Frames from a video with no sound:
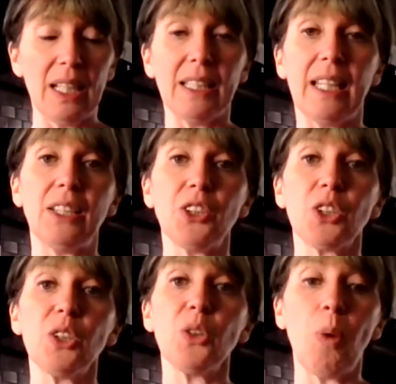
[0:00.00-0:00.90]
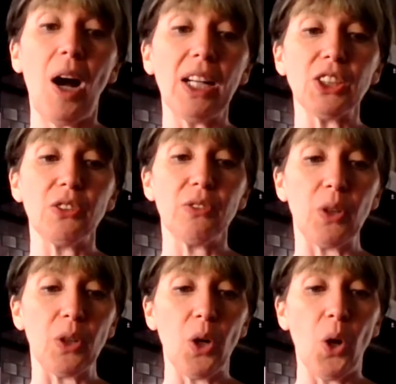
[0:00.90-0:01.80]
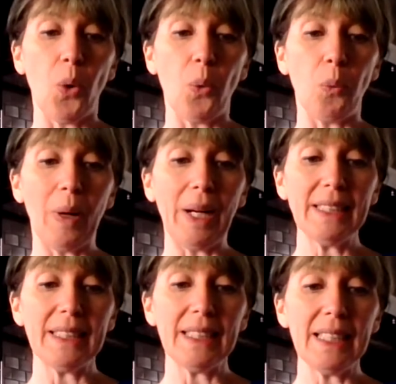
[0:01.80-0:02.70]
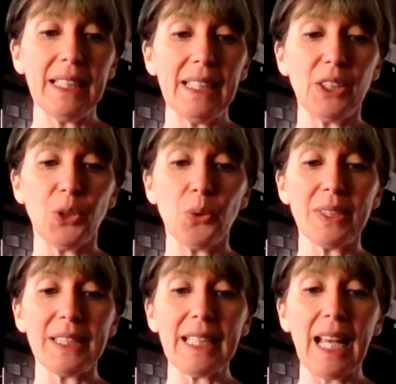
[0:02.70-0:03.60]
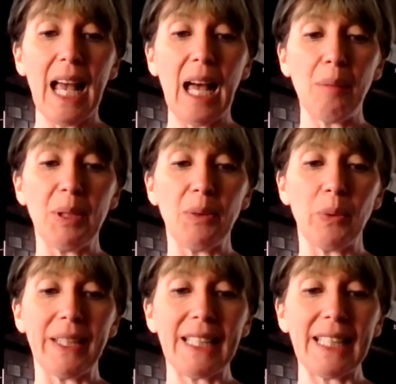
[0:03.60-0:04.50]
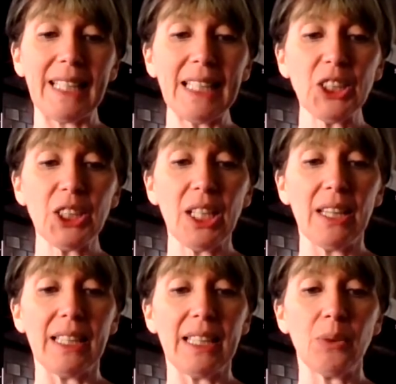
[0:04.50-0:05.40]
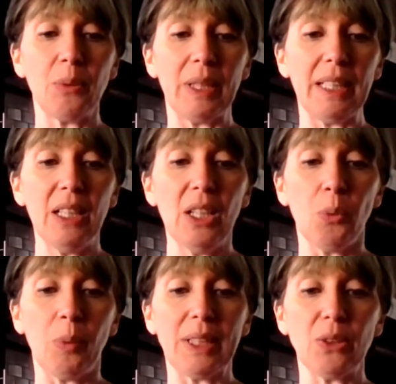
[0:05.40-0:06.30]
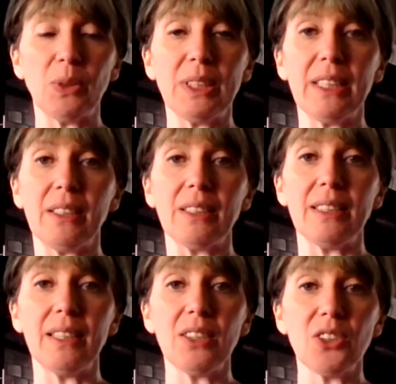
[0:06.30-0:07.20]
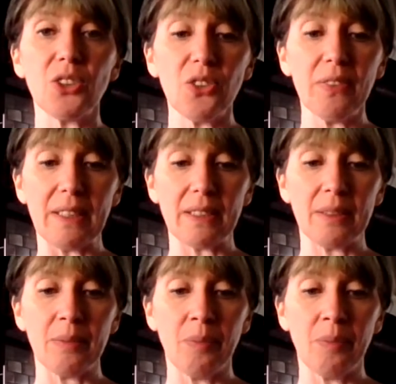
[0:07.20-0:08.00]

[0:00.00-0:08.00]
Then you're going to watch for what did you see happen with each liquid when you tilted the surface.